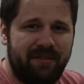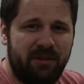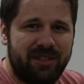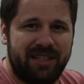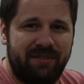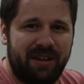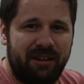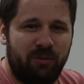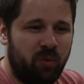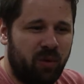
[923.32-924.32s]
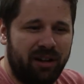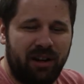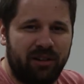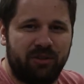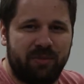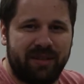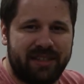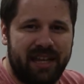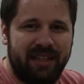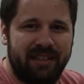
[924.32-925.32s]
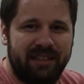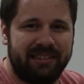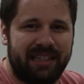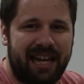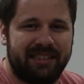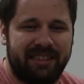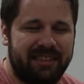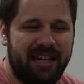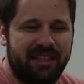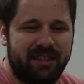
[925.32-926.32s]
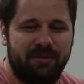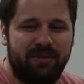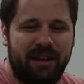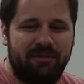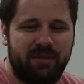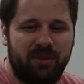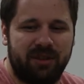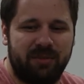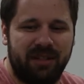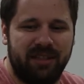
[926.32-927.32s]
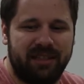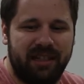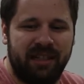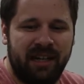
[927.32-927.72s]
Film and TV 100% has to take some of that responsibility,